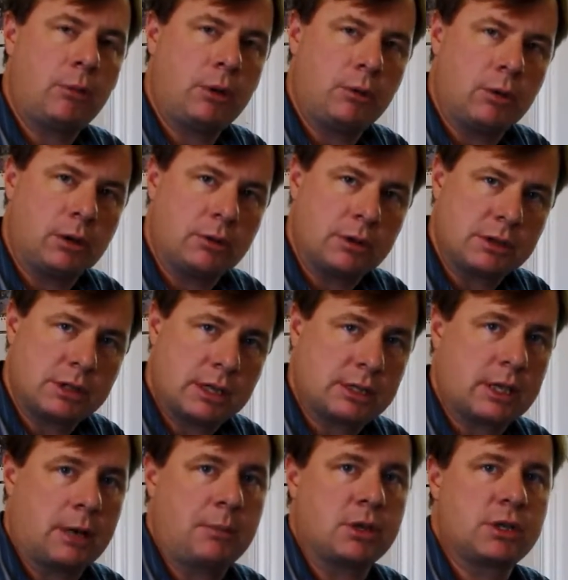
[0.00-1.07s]
We want to
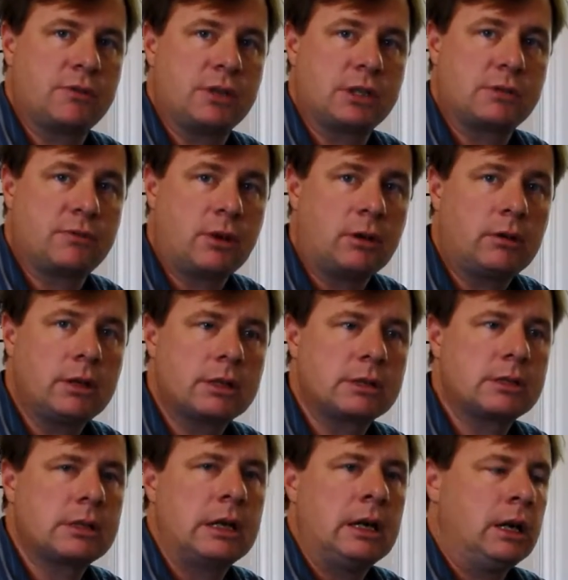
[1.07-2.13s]
assess how much of it's
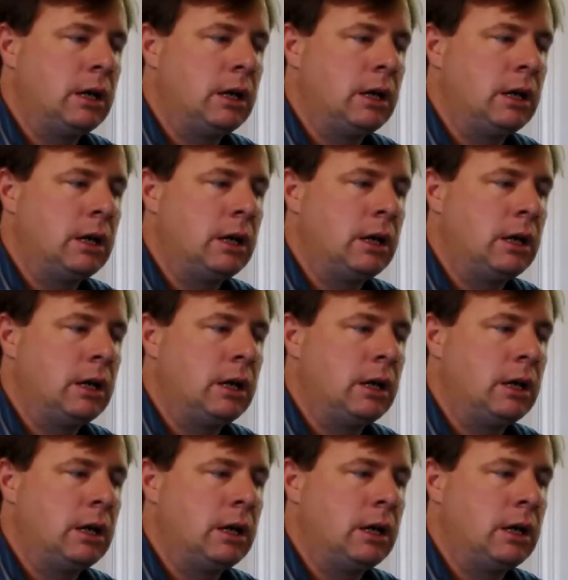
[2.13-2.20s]
forest,